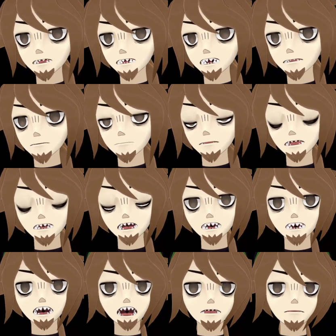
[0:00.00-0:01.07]
going to be an
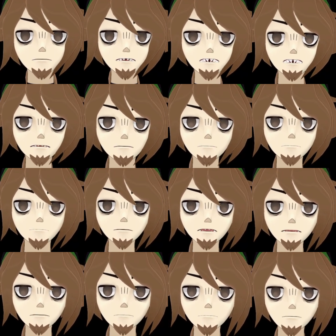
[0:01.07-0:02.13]
entire song.
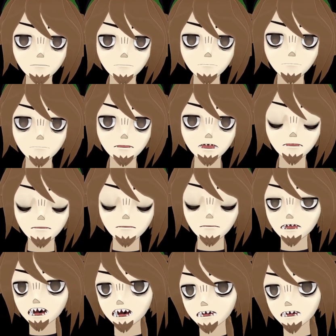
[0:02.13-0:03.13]
I was going to have